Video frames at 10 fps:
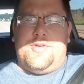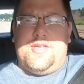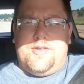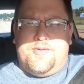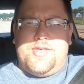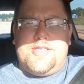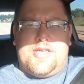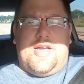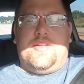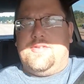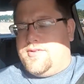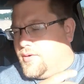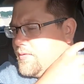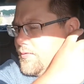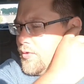restyle of the
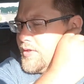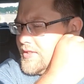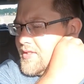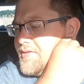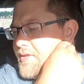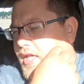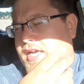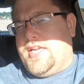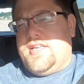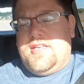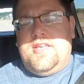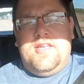whole Focus line